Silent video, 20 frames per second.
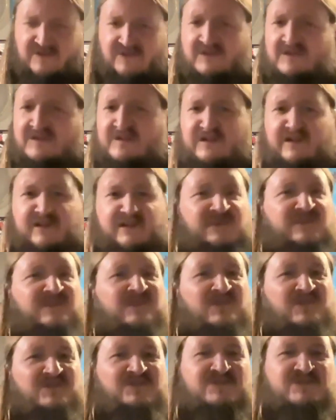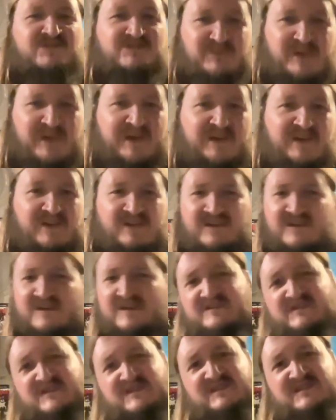in there, you got the speed in it.
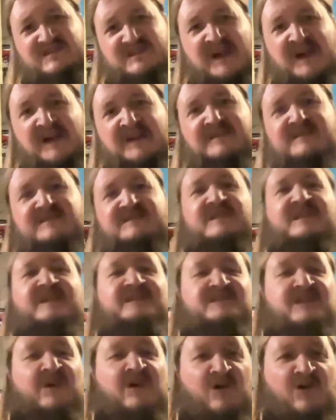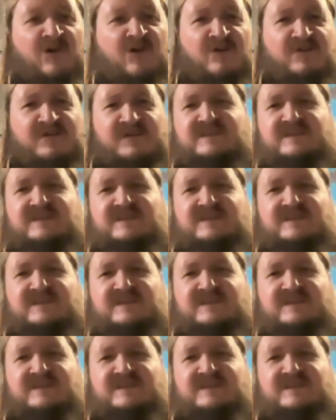It's intense, it's hard,